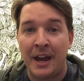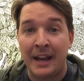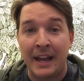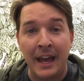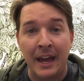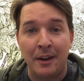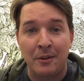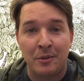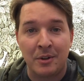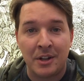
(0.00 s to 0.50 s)

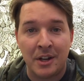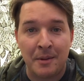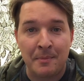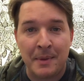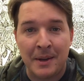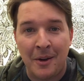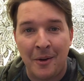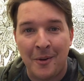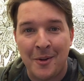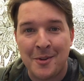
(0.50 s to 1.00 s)
Again, we're going to
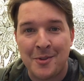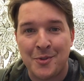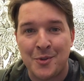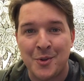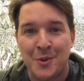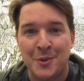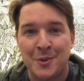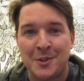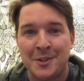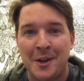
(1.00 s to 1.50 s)
be going
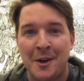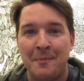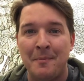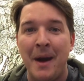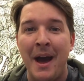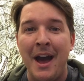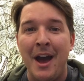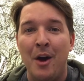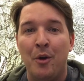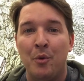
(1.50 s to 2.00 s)
through some
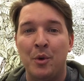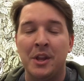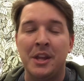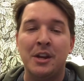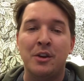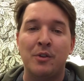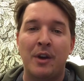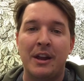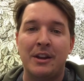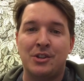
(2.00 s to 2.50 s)
really
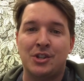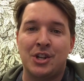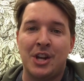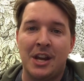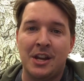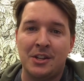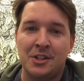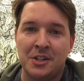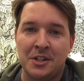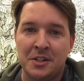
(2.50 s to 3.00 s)
great
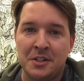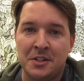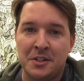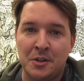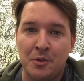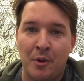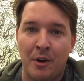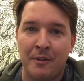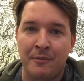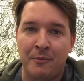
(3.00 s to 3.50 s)
changes
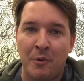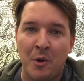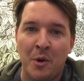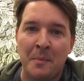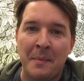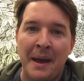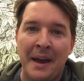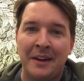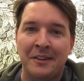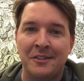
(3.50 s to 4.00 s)
to our
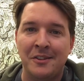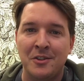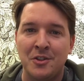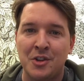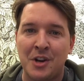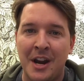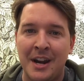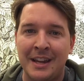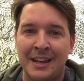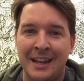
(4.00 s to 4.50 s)
formats and
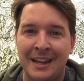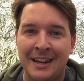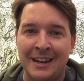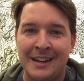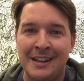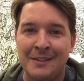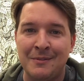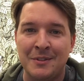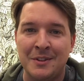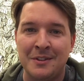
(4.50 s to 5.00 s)
trying to get an
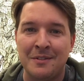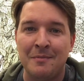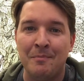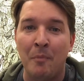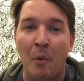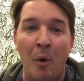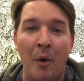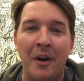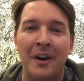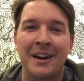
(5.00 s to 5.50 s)
even
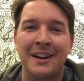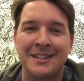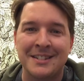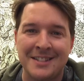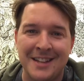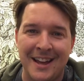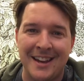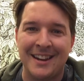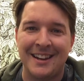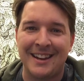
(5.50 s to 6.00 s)
more
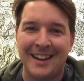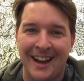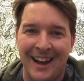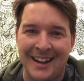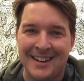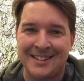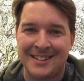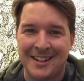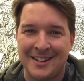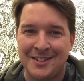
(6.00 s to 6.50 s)
exciting
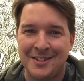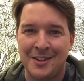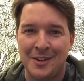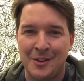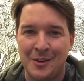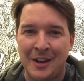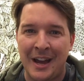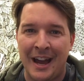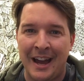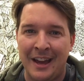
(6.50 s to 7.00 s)
content to
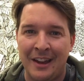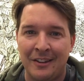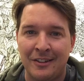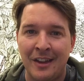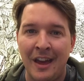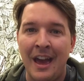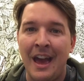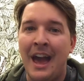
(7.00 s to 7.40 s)
you guys.